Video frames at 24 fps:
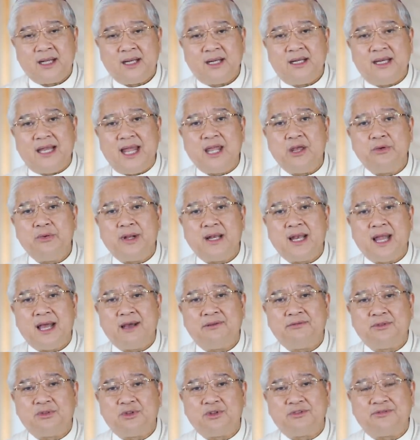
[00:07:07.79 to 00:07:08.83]
they will
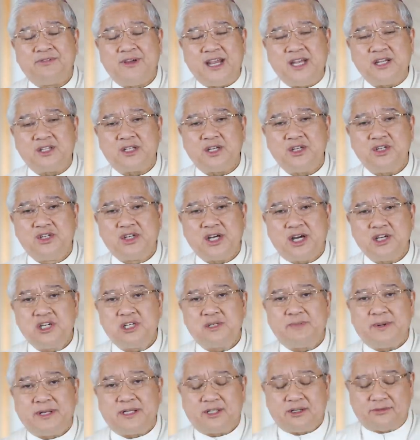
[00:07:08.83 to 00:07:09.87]
have to face the
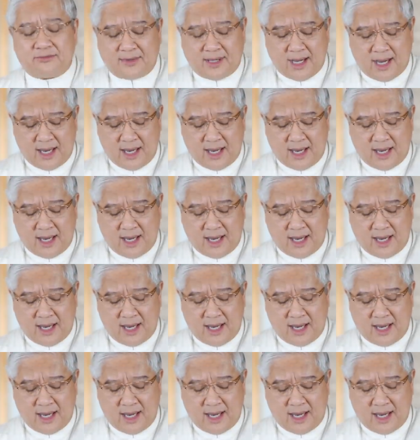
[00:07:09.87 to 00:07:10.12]
judgment of